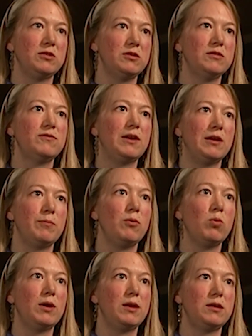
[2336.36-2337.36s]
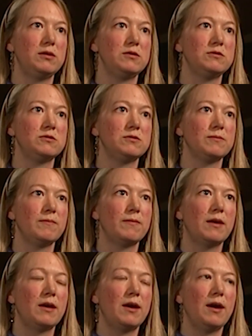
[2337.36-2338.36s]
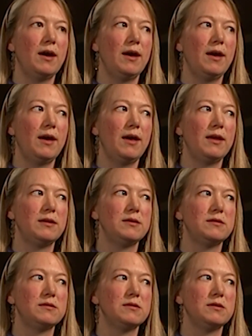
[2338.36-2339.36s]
to develop awareness. And